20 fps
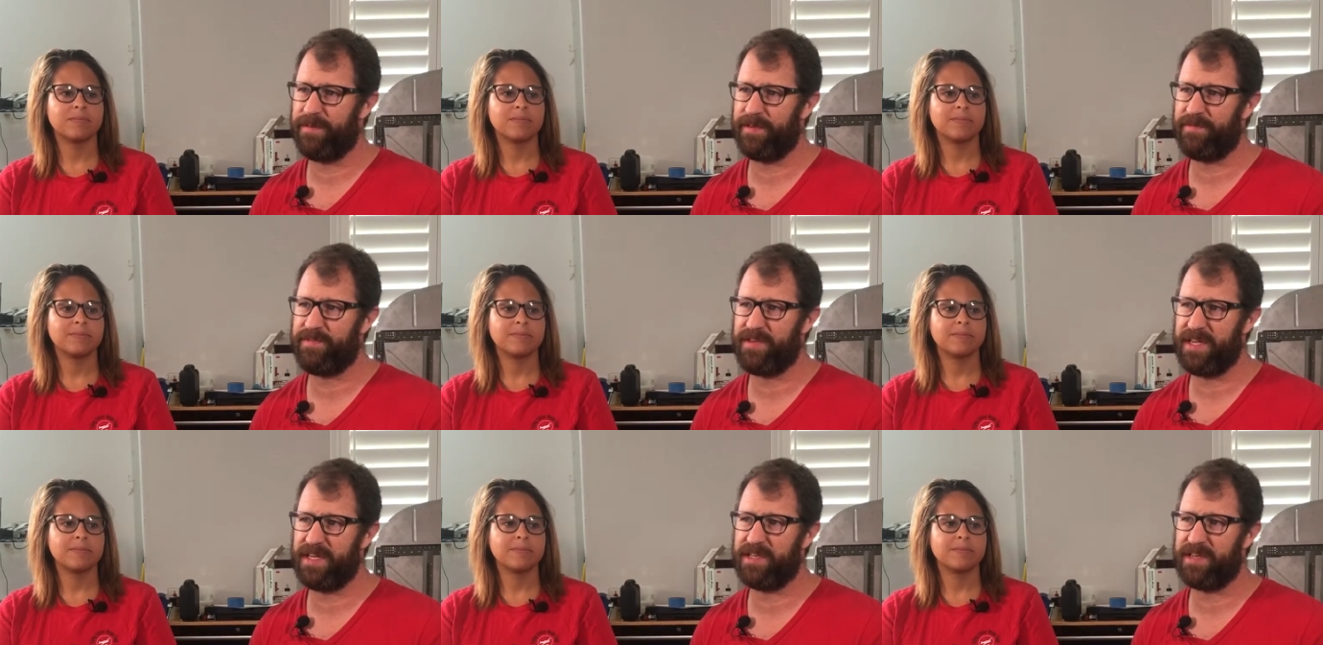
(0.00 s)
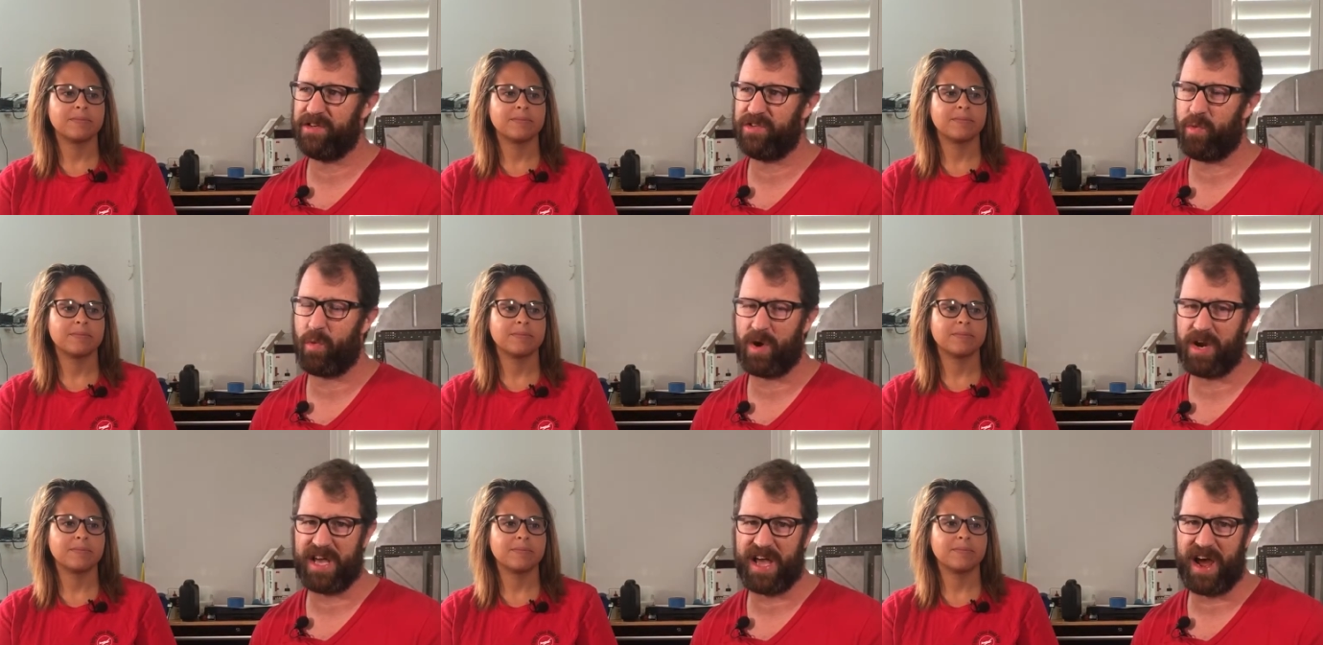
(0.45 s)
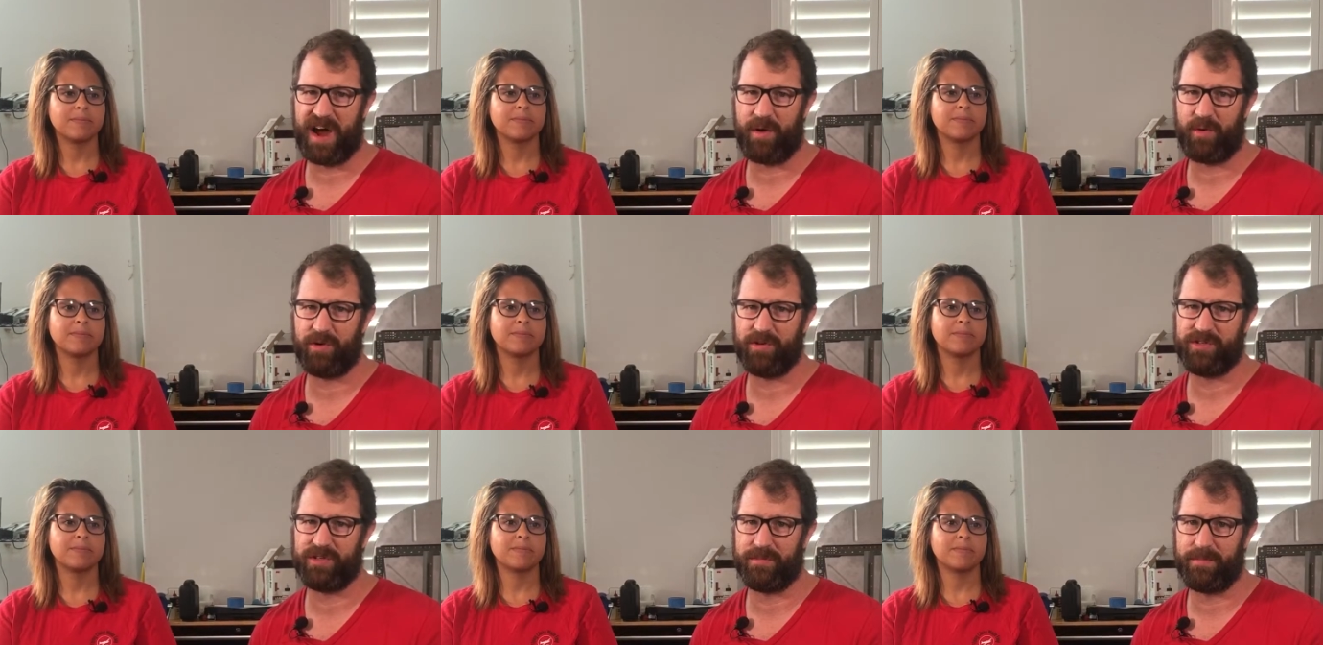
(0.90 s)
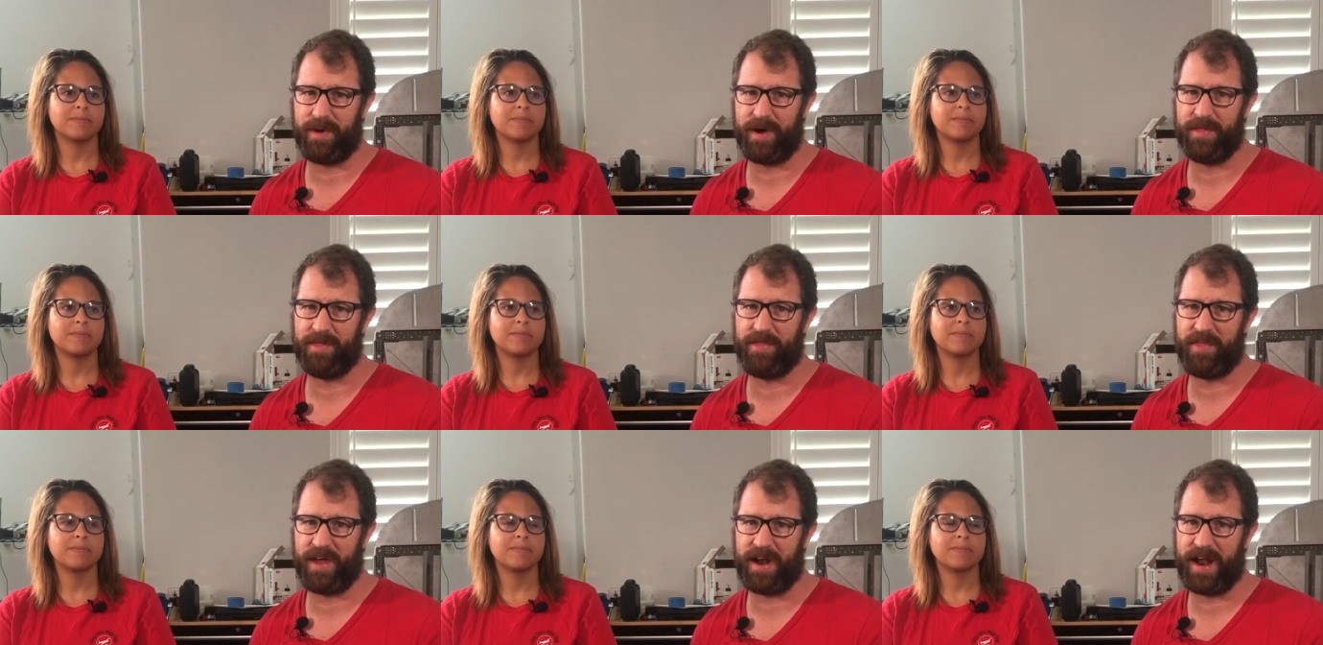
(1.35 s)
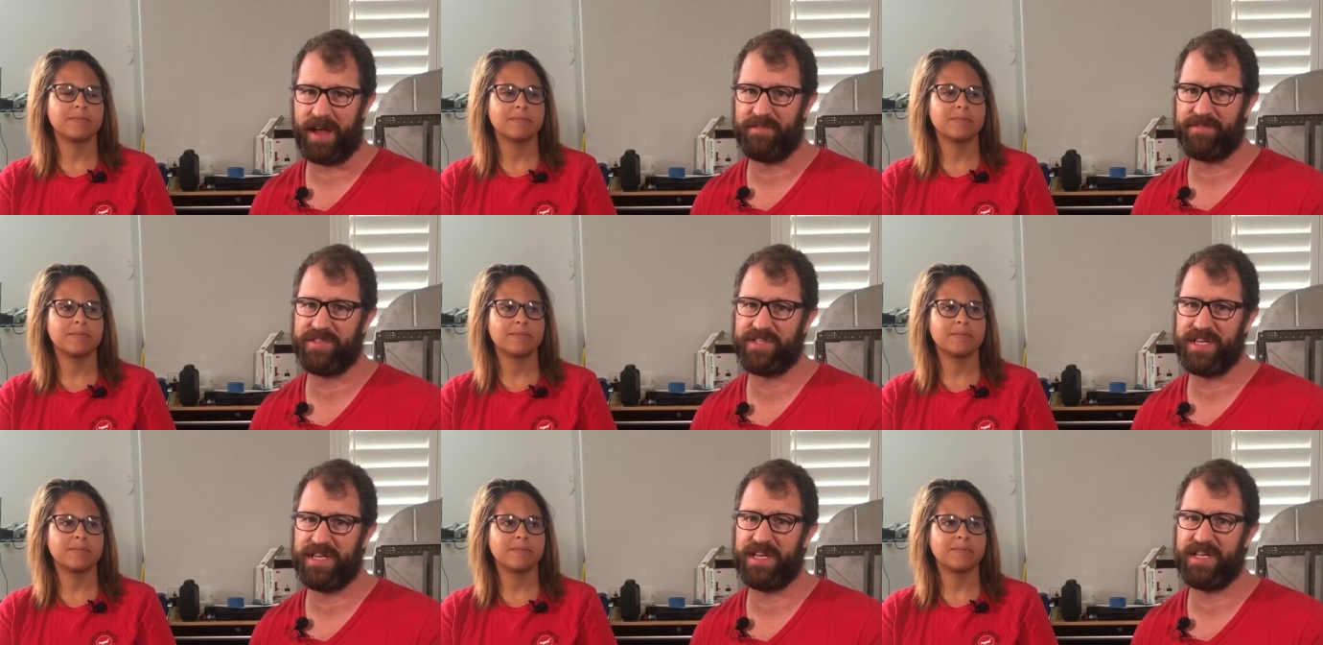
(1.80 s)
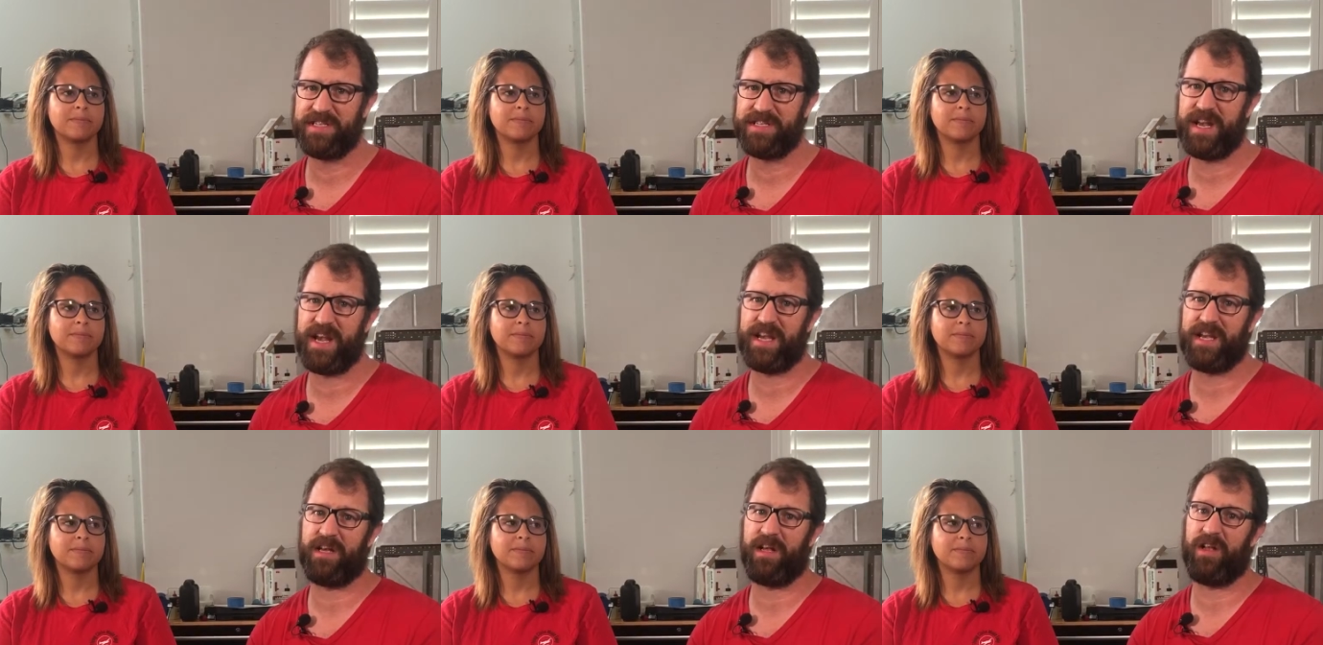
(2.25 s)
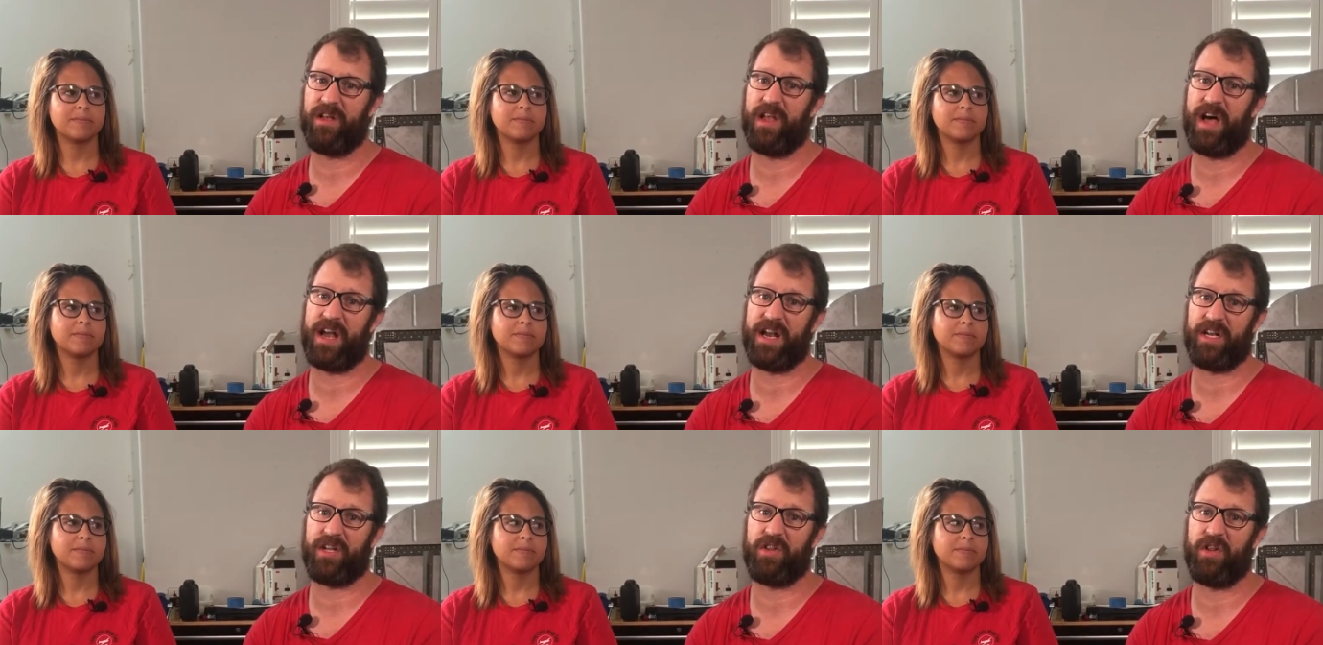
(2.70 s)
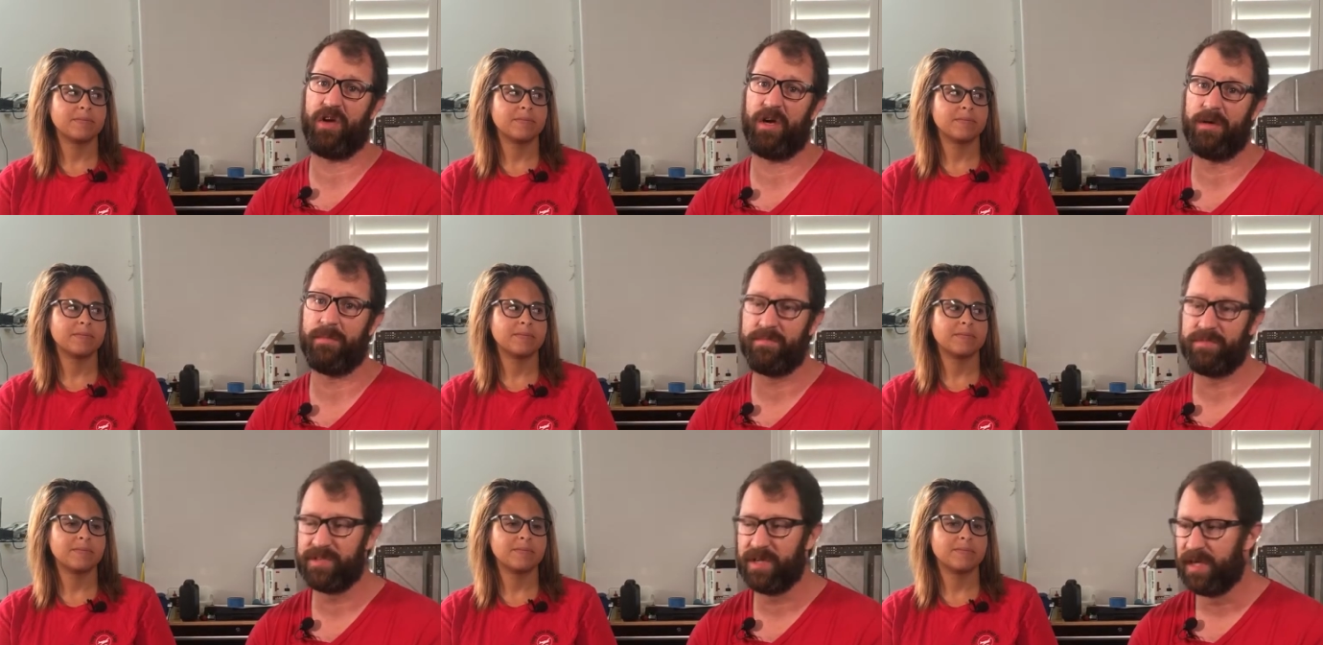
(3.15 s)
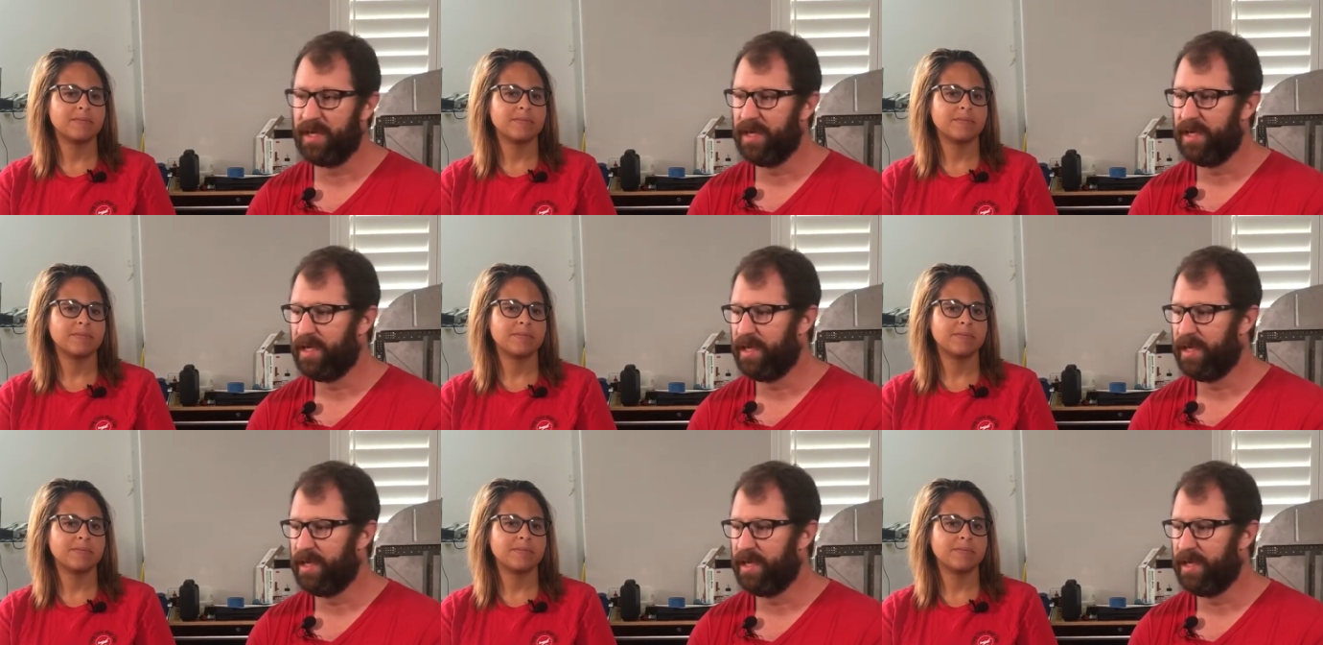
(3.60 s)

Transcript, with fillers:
Speaker 1: 15 to 20 hours a month that I've seen it take a lot of clubs.